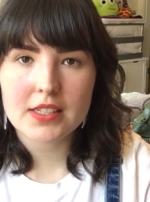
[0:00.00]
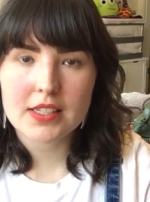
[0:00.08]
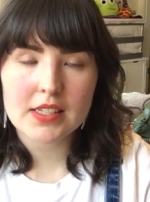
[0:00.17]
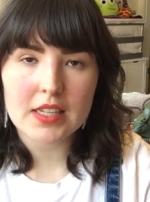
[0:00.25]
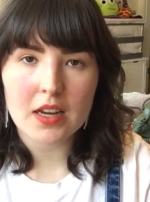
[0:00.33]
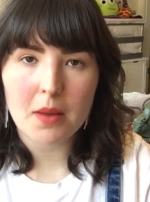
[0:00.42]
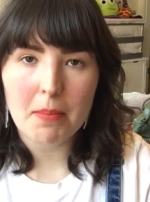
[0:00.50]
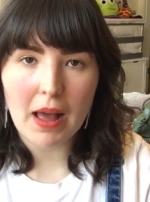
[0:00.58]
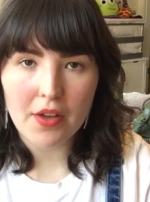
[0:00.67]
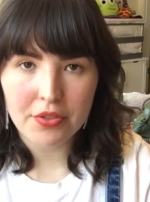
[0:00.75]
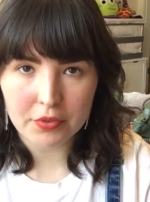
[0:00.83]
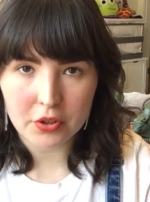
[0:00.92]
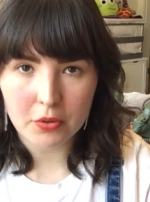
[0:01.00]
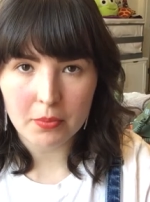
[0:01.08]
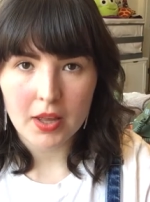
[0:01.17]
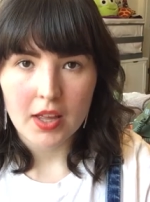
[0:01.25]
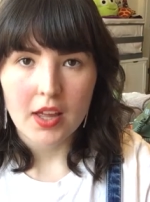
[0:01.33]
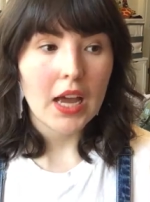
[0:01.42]
is in a
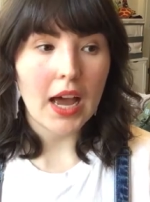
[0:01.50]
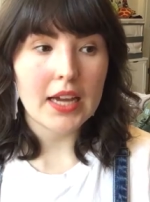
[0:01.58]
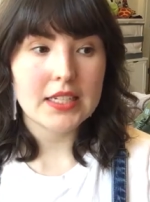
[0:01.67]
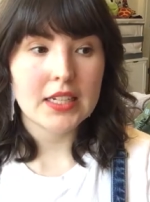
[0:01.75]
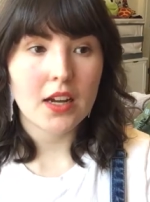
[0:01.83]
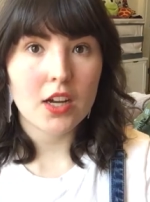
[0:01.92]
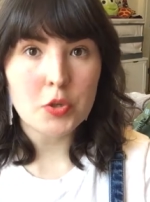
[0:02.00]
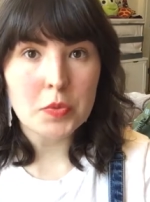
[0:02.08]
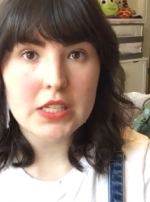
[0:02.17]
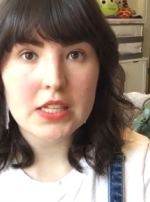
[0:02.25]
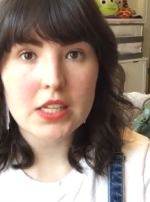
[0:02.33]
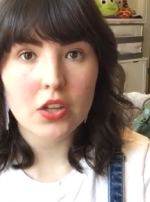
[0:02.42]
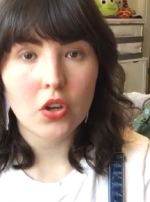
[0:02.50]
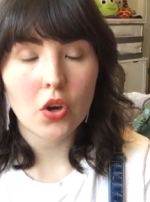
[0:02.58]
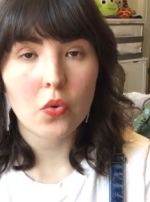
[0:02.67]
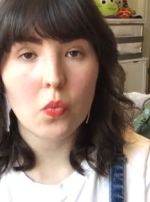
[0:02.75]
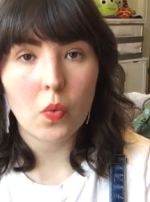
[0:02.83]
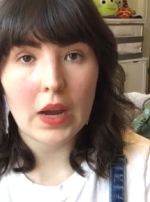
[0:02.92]
bathroom, I did 100%
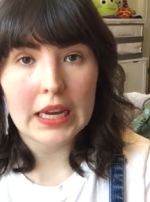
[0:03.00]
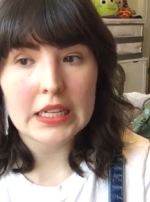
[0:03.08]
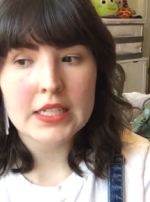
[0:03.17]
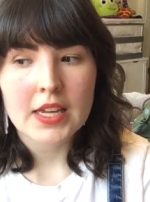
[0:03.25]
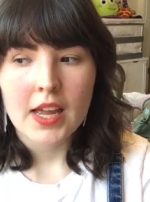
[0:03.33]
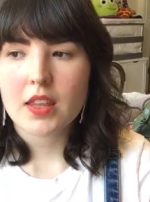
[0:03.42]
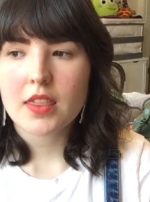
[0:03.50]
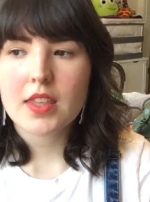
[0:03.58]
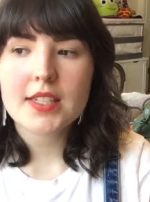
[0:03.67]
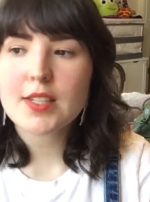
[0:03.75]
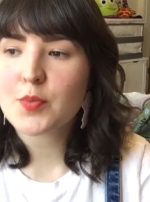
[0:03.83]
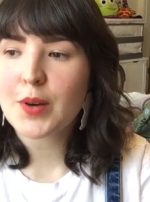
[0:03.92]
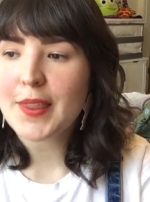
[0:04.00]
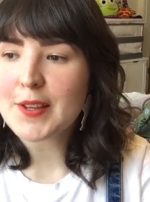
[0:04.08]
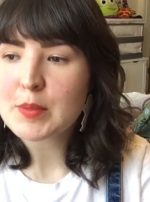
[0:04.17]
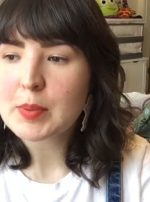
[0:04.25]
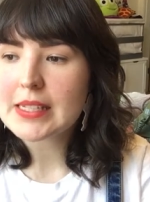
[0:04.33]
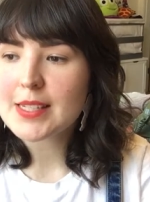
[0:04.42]
silicone white. This is one of
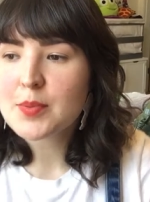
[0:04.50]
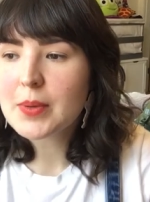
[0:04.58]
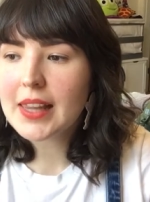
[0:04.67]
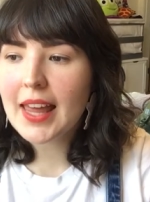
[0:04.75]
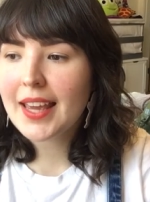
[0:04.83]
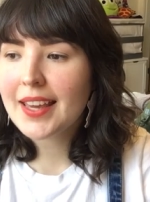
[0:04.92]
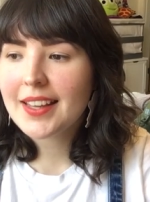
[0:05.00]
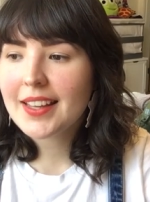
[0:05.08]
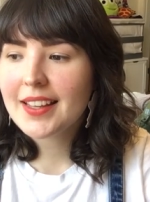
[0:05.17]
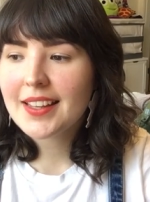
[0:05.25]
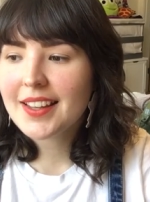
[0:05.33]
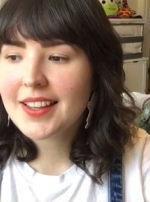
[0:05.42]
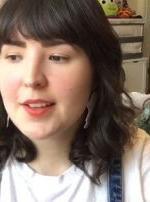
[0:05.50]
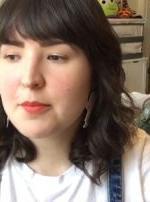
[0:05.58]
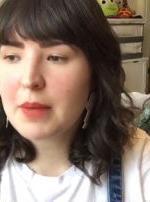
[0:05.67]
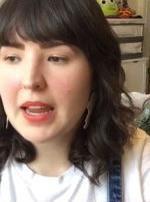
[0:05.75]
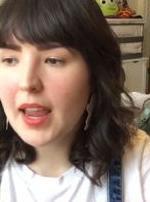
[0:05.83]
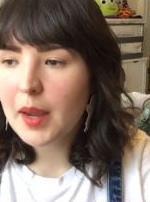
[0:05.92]
those places where like
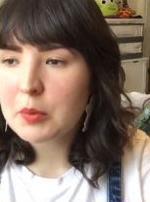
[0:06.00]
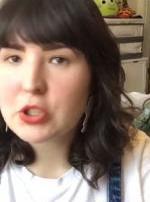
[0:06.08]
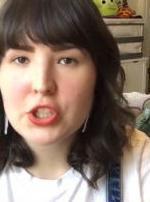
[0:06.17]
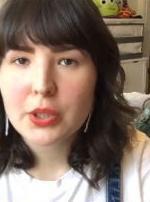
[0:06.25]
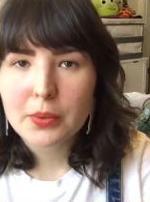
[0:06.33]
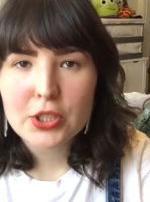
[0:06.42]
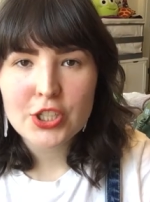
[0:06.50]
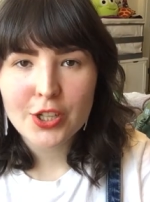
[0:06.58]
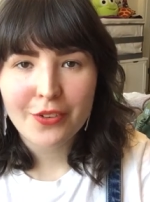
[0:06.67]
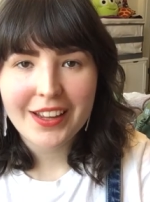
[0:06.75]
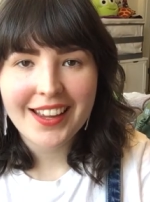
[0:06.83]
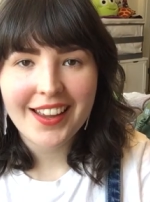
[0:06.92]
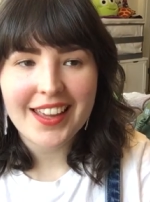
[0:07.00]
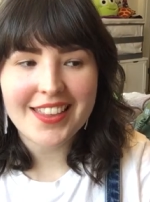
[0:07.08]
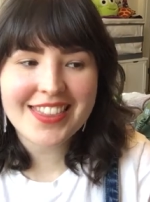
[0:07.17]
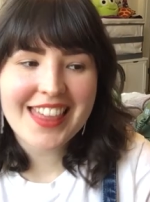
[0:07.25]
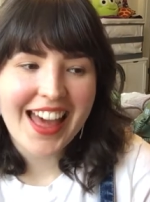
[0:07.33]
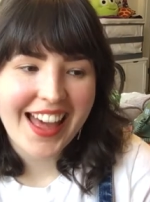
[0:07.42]
my amateur was showing, in
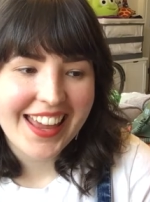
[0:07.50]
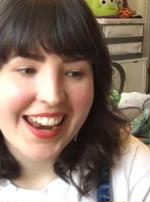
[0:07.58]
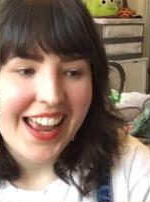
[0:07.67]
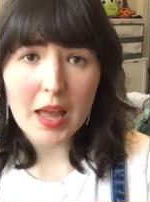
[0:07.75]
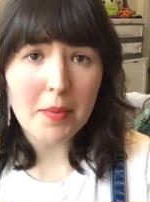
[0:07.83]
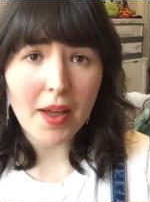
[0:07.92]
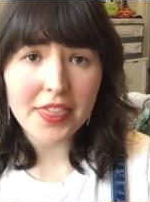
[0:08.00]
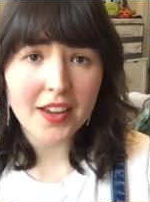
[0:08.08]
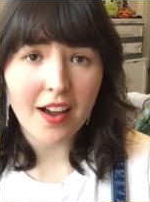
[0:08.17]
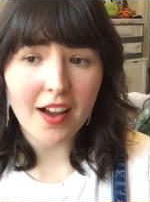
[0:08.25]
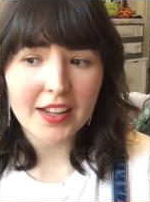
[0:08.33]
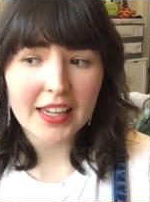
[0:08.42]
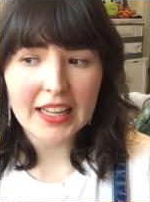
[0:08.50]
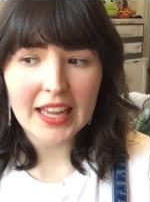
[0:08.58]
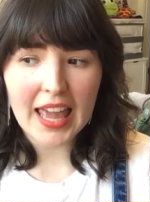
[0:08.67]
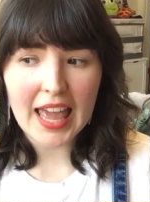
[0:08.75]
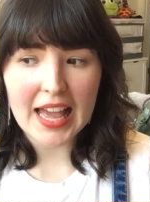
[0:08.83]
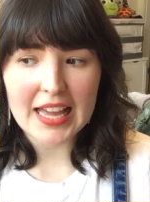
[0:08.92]
that I bought the
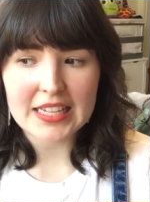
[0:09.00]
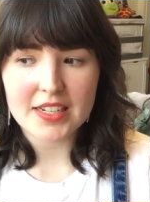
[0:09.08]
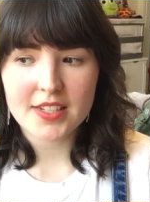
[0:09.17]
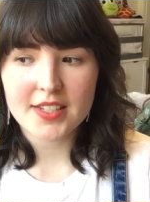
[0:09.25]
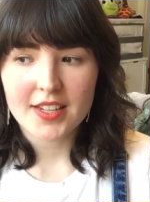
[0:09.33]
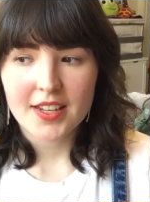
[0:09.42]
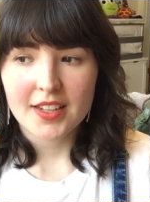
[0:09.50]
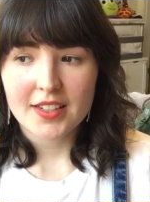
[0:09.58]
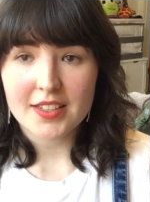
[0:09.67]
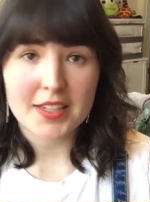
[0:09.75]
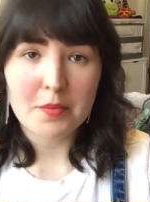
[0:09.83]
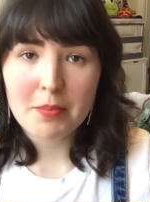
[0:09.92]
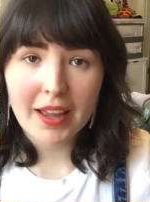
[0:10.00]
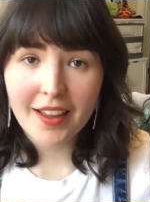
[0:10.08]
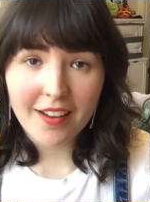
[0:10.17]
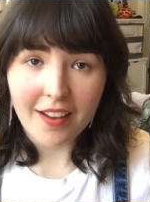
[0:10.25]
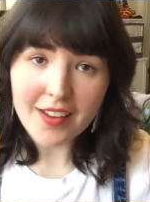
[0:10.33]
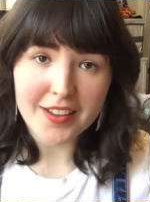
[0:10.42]
caulking and didn't buy
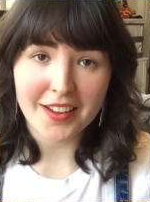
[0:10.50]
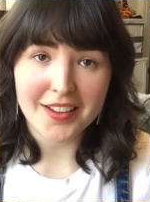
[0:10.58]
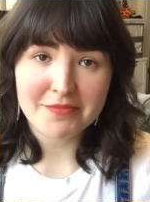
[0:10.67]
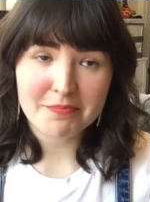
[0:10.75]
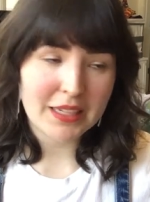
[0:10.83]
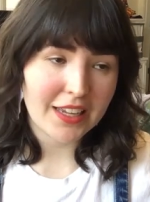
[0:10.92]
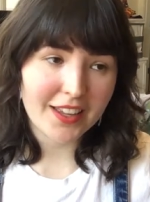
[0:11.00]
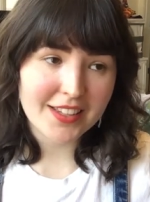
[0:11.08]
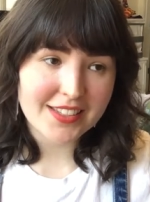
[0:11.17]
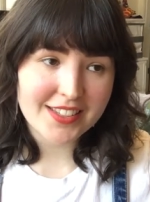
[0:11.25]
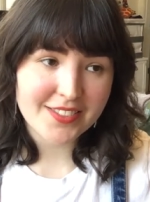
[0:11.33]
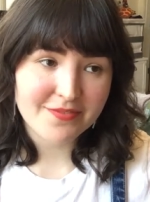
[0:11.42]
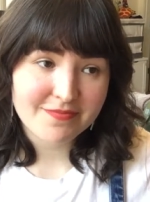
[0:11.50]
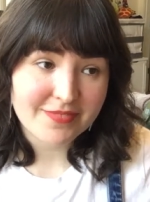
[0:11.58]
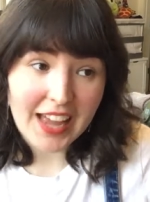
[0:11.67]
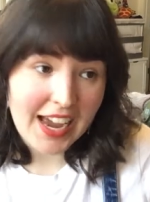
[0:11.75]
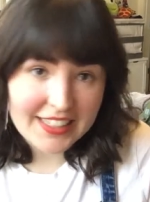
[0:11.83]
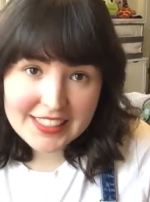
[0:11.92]
a caulk gun because
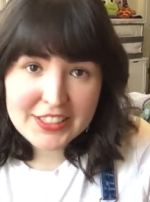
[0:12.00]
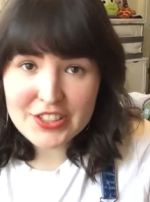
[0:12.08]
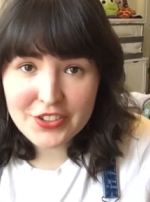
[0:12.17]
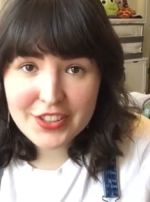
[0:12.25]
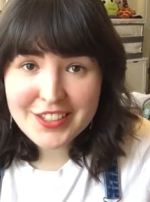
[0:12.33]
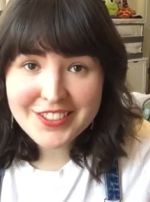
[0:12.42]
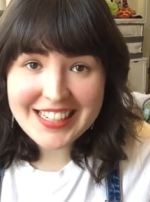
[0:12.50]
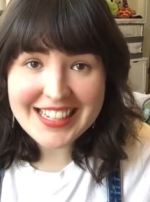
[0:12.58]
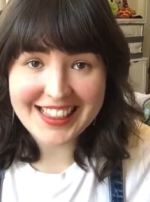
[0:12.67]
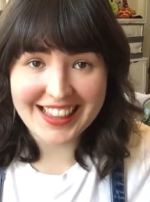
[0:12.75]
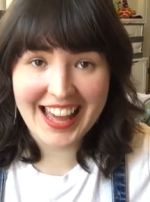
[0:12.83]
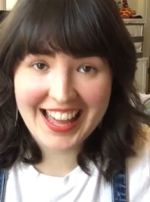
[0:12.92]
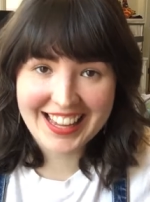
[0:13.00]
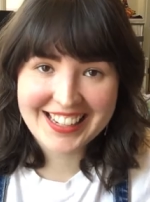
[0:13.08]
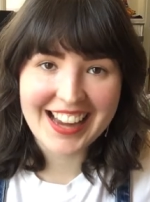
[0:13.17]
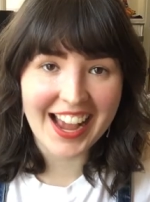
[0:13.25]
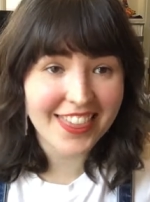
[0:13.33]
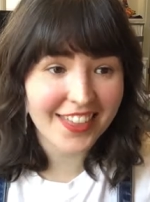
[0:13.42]
I didn't know that you needed that.
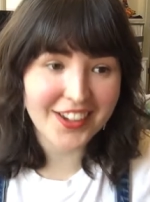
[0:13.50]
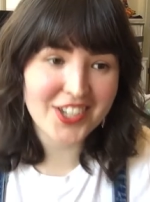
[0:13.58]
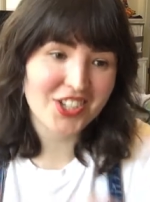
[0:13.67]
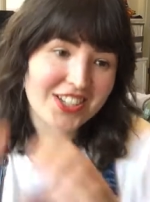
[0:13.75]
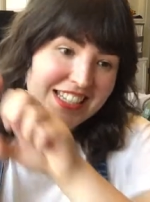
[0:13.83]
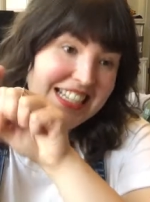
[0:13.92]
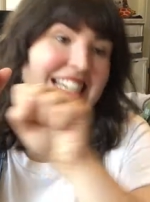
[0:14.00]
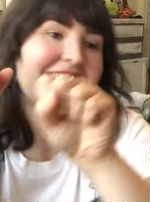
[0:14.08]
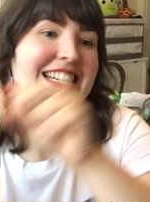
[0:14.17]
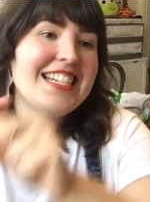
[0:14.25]
I thought you just like